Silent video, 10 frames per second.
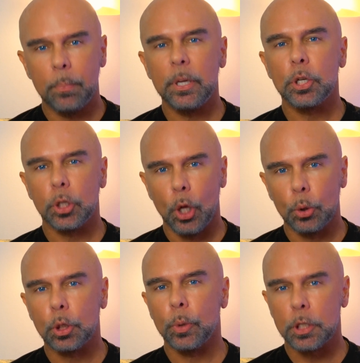Be slow
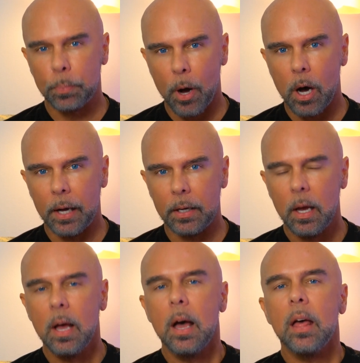to respond.
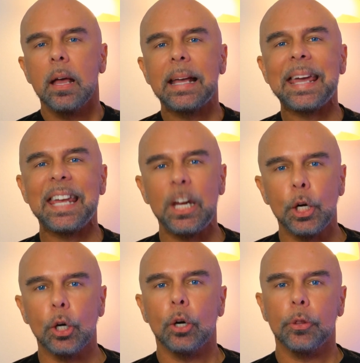
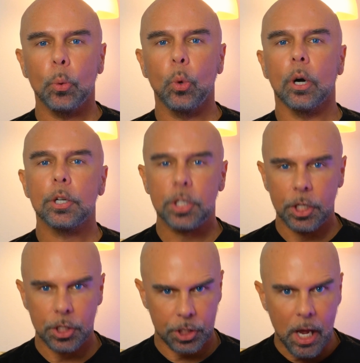Hear the words
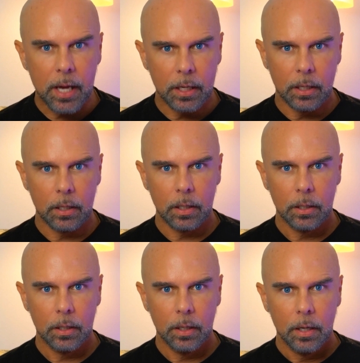she's saying
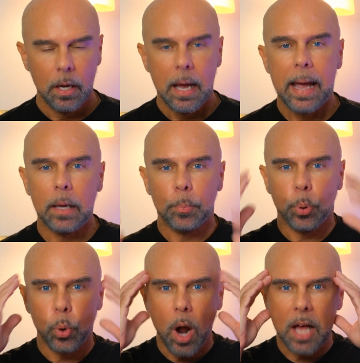and
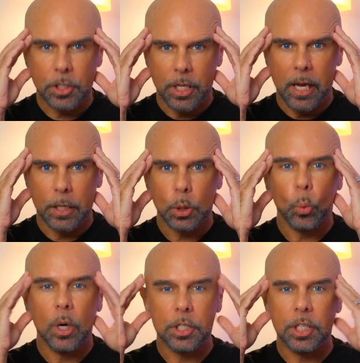process
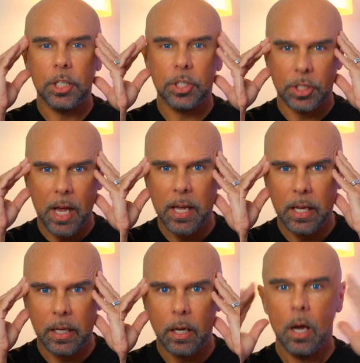what she's
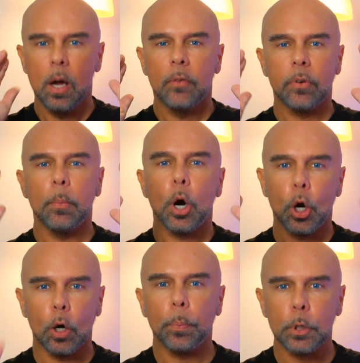saying from
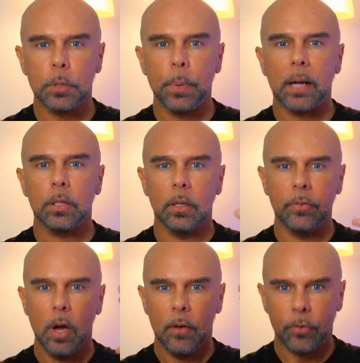her
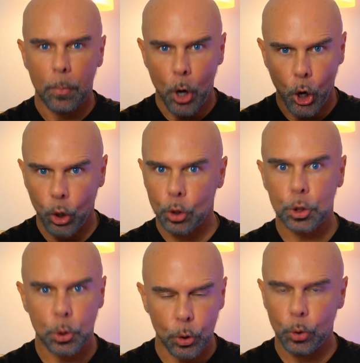perspective, from her
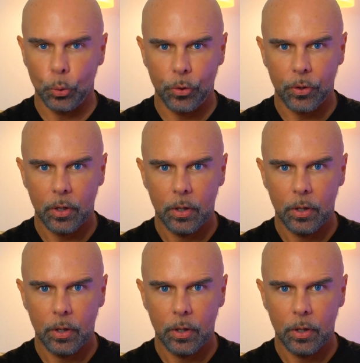truth.